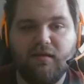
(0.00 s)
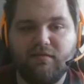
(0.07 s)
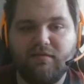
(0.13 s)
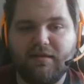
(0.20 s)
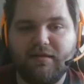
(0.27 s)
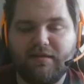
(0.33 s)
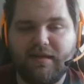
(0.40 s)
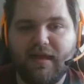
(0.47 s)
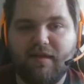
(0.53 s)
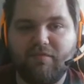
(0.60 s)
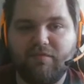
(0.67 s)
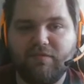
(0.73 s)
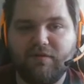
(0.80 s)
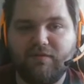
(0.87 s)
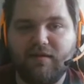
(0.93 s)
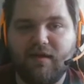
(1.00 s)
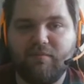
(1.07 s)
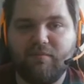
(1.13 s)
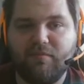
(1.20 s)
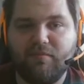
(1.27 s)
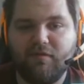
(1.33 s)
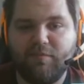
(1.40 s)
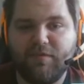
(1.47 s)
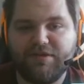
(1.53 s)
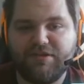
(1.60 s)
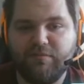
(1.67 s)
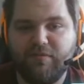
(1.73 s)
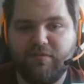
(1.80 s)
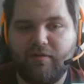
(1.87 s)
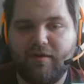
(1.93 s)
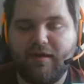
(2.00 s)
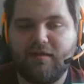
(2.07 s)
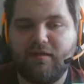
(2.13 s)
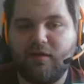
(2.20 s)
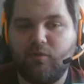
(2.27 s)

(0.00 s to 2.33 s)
slightly half of the time, especially with our hand.